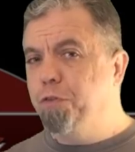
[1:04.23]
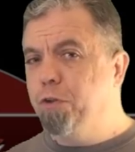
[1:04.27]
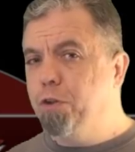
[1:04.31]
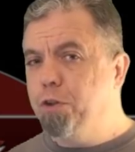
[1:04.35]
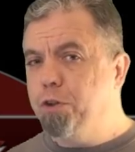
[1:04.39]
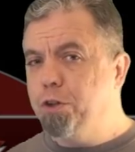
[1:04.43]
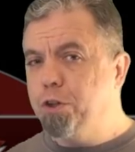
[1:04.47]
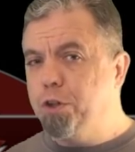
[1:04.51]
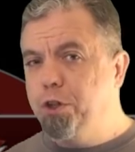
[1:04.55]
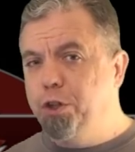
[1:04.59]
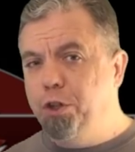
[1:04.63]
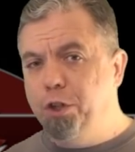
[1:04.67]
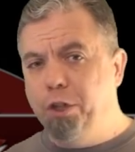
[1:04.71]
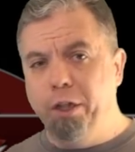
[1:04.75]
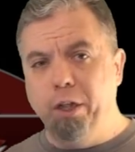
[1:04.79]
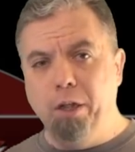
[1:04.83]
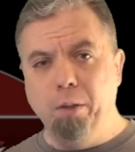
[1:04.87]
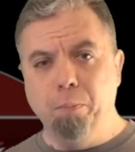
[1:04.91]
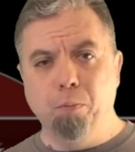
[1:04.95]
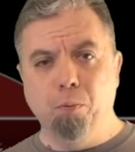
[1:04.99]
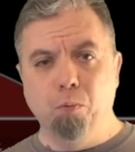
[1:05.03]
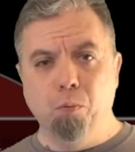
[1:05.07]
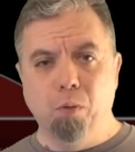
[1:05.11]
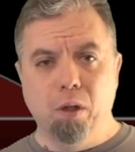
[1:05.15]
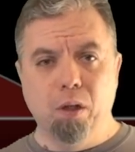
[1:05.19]
first
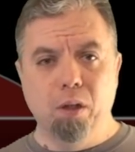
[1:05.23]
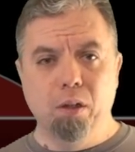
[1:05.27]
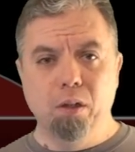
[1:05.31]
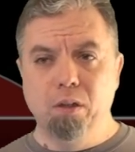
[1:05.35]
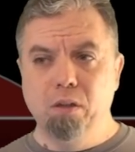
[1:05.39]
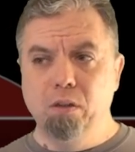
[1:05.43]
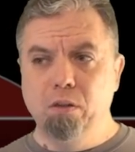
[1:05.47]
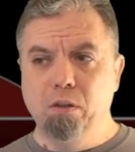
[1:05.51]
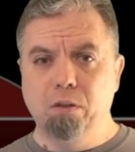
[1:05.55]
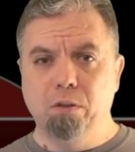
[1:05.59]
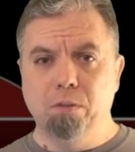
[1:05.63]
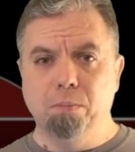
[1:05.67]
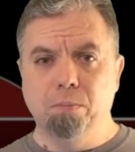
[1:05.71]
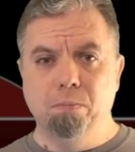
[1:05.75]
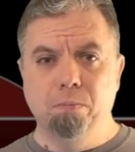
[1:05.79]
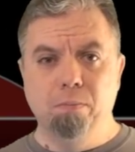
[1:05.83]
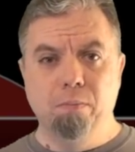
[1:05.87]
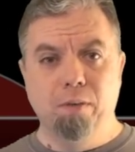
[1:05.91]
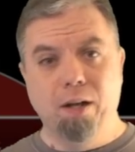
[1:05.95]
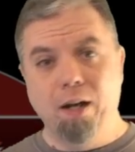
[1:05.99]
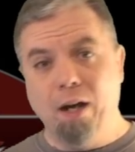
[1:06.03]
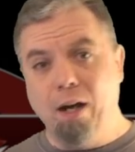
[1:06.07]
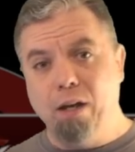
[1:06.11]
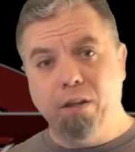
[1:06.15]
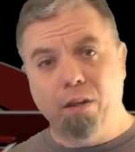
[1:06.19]
Jeep was
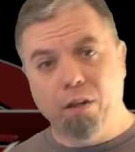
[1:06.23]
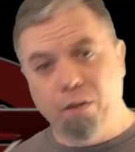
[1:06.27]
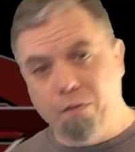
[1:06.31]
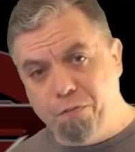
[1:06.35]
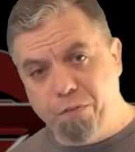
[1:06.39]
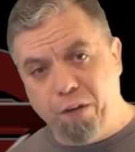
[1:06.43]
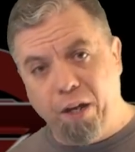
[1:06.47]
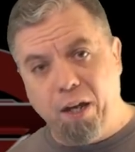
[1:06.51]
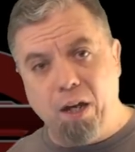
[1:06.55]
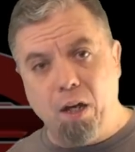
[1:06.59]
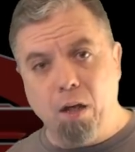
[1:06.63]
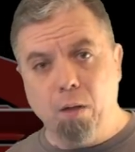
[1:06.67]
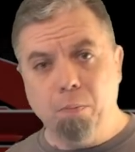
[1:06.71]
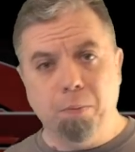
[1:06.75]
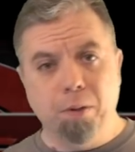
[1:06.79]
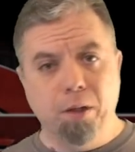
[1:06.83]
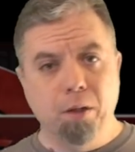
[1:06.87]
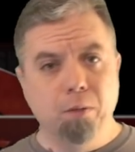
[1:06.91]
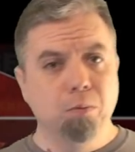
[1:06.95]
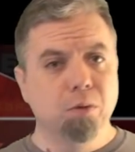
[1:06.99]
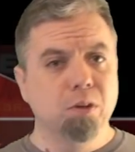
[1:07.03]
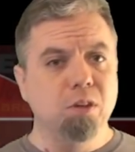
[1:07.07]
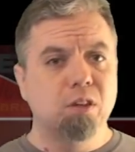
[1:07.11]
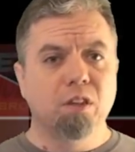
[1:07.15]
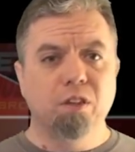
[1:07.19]
not the Vamp,
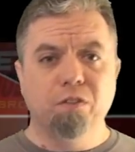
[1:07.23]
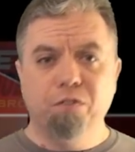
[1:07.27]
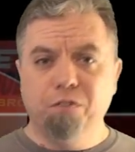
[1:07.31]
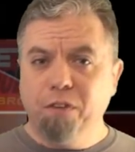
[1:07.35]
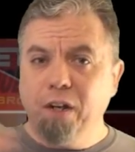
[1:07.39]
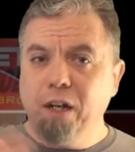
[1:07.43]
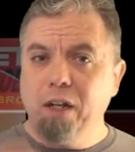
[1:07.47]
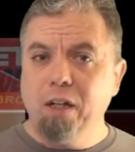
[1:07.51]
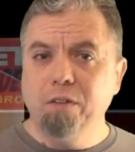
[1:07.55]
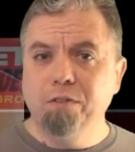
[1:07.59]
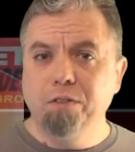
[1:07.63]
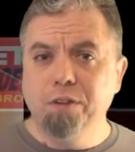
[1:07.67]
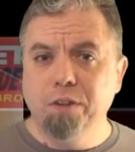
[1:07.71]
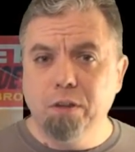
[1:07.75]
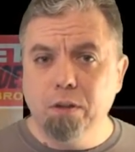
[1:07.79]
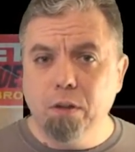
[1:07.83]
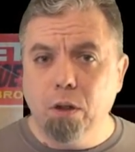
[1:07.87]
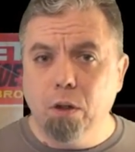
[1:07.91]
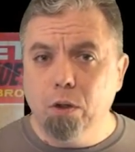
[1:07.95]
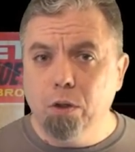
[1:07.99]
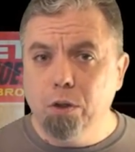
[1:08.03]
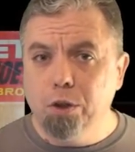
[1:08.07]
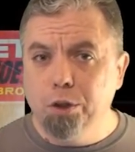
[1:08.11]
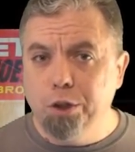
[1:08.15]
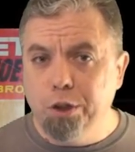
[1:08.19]
it was the Five
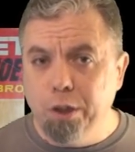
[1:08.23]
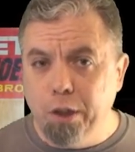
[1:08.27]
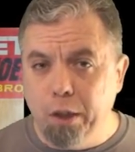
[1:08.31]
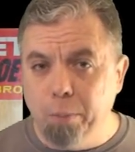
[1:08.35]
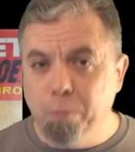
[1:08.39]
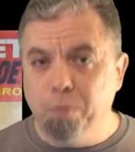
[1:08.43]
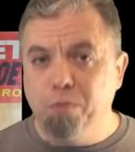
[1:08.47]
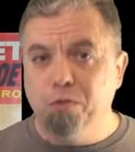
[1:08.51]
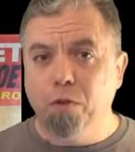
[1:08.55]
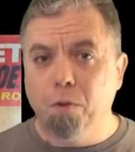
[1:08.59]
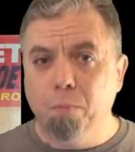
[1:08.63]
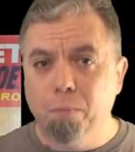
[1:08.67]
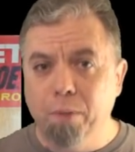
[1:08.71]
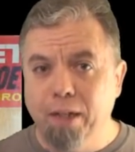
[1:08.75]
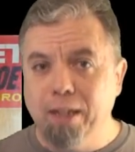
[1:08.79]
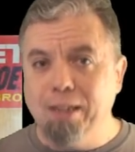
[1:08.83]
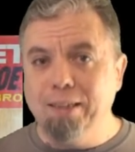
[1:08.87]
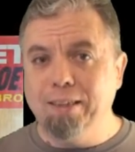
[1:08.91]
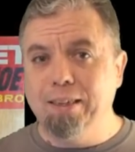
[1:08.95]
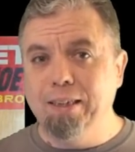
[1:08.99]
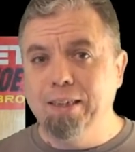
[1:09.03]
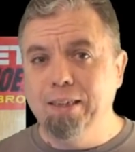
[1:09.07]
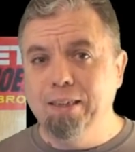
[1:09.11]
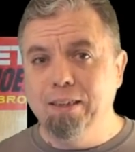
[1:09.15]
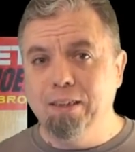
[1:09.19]
Star Jeep from
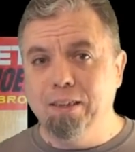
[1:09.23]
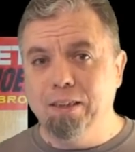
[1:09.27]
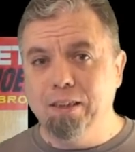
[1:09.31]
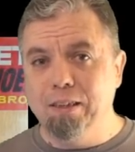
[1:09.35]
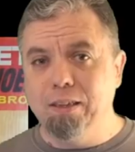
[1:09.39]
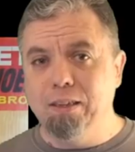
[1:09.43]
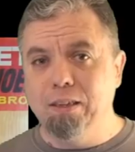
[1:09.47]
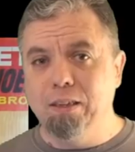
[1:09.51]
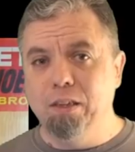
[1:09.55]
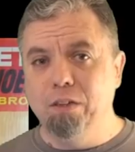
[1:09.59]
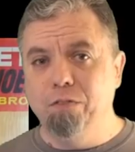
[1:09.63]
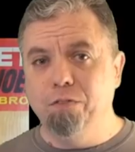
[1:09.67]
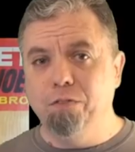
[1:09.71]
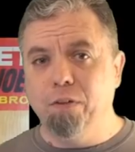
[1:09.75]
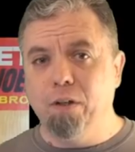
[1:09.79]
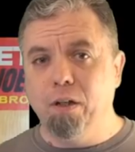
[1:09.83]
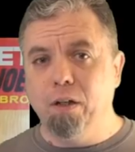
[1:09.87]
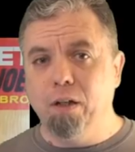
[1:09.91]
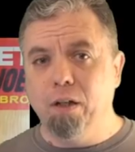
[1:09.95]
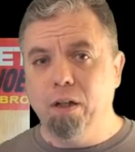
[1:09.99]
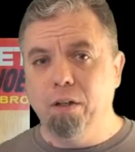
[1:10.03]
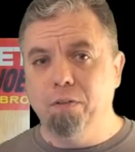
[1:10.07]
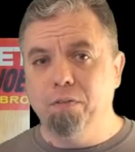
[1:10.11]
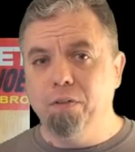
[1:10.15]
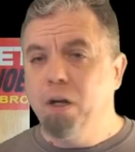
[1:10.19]

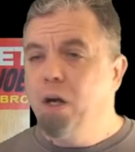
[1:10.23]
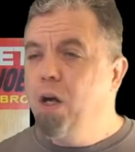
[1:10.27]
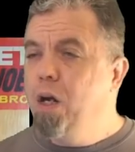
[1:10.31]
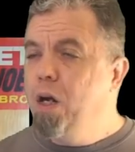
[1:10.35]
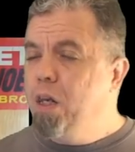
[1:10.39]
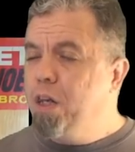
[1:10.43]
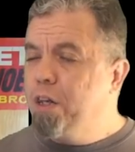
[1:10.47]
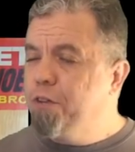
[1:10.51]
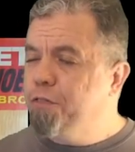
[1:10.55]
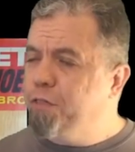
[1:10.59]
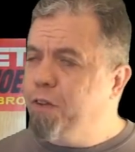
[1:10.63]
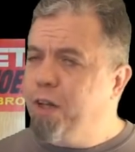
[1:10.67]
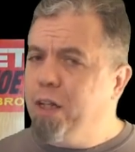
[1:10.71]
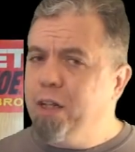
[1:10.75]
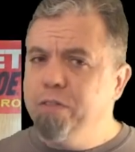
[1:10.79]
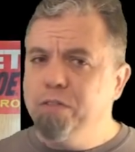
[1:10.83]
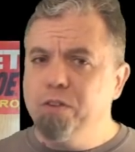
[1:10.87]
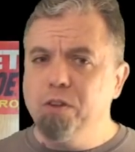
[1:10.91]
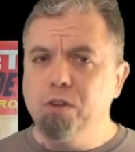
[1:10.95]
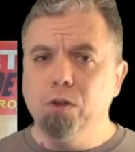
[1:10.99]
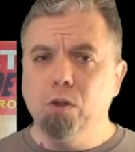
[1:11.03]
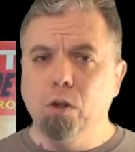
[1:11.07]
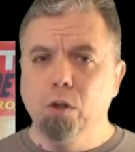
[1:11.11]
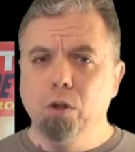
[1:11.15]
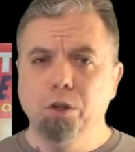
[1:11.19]
1965. The Five
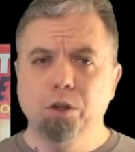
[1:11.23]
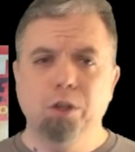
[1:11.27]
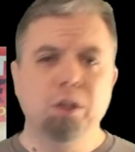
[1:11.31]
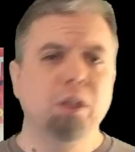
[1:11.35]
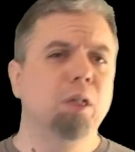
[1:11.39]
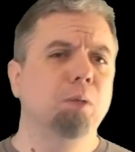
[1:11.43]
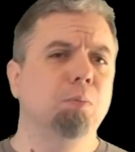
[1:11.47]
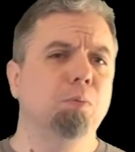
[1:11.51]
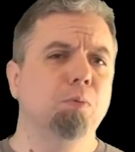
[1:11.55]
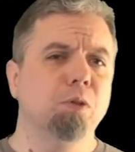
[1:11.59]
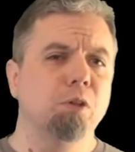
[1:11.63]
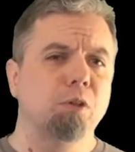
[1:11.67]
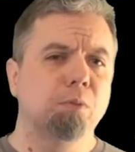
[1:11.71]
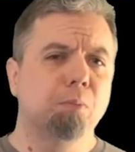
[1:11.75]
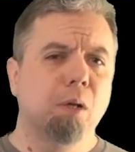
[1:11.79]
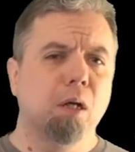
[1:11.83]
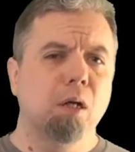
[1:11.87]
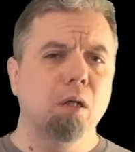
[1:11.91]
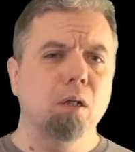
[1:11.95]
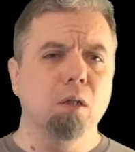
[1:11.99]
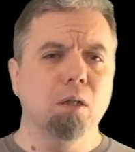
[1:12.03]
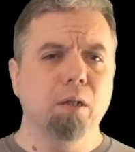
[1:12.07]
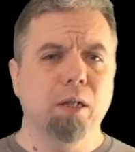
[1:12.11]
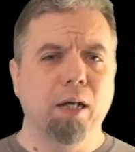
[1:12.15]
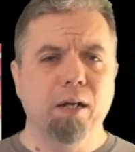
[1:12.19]
Star Jeep was
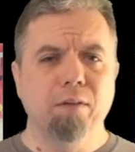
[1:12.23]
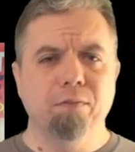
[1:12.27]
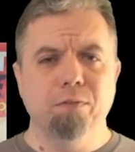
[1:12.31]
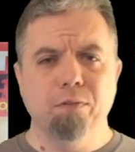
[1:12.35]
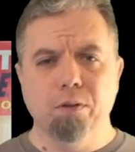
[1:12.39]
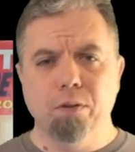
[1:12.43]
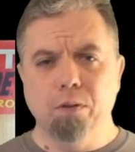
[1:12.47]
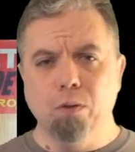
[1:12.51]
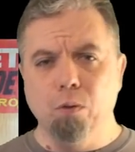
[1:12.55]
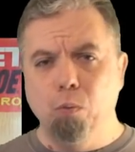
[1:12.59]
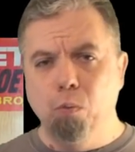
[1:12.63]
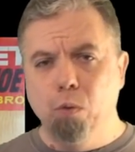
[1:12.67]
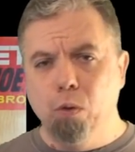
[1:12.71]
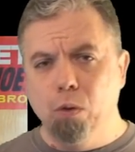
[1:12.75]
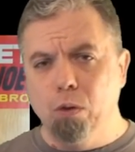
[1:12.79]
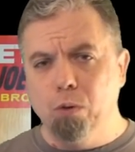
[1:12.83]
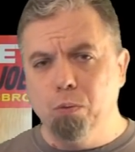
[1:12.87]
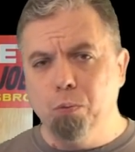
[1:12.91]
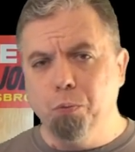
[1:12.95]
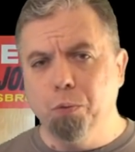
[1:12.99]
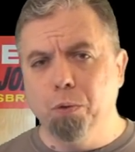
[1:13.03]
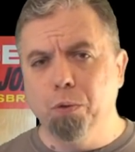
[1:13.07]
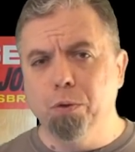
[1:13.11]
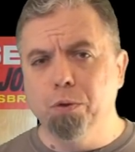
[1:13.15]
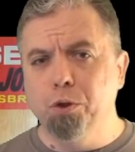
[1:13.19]
modeled after the
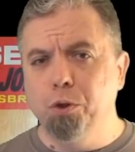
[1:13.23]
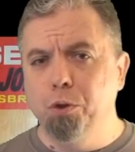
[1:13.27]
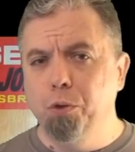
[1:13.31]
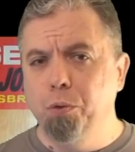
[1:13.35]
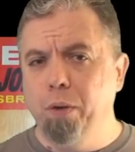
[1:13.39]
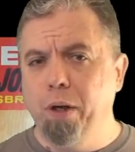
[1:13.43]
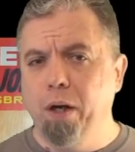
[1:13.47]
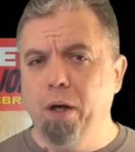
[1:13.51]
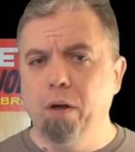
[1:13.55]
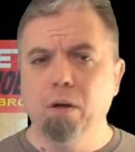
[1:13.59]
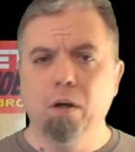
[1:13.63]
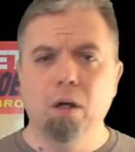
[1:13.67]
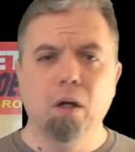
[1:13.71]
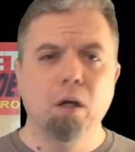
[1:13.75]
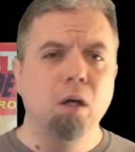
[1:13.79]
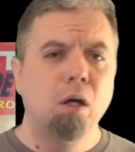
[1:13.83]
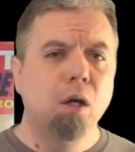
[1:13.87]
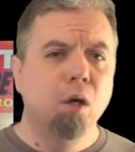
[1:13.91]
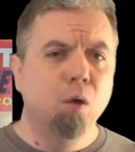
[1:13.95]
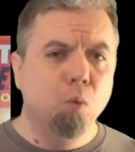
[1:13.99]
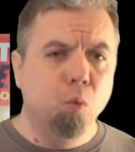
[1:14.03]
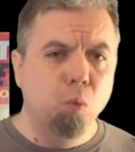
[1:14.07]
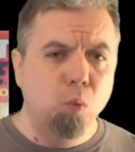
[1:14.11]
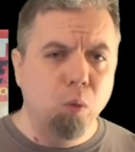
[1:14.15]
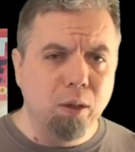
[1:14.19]
World War II era
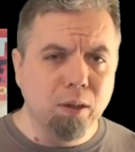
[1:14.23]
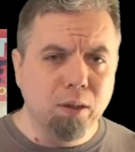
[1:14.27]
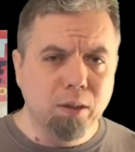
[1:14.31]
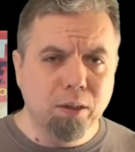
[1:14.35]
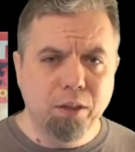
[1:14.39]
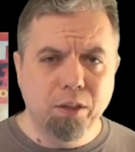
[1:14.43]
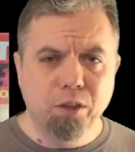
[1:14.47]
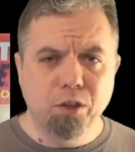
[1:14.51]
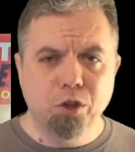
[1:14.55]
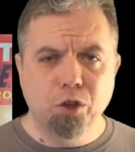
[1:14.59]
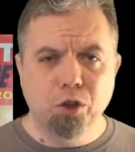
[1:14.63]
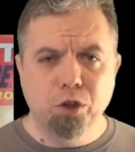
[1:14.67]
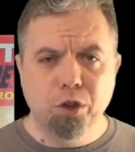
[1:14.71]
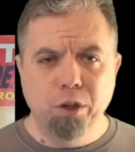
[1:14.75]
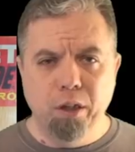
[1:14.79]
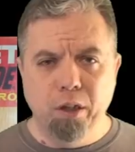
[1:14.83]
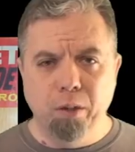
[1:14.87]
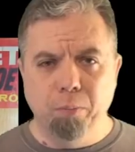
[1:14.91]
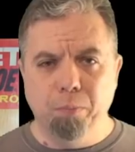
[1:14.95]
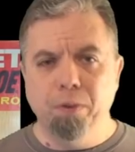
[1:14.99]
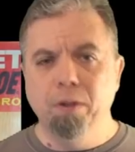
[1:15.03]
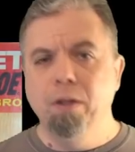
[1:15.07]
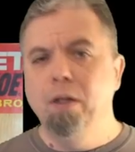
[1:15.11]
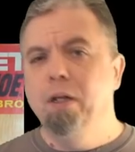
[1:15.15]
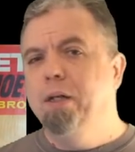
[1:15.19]
Willys
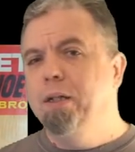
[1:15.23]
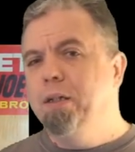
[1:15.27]
Jeep.